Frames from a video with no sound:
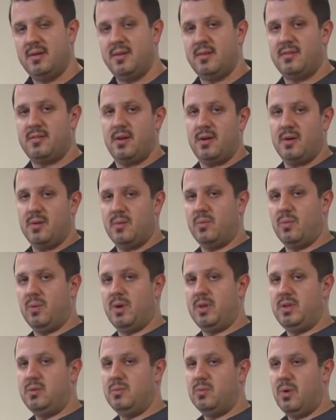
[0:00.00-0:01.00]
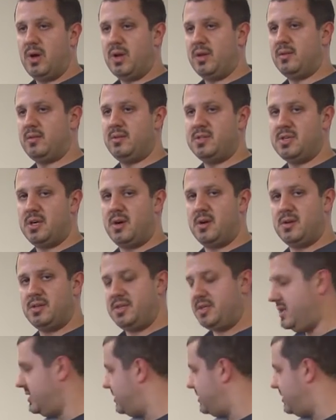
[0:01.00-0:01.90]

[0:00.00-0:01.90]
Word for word: So when you want it to charge,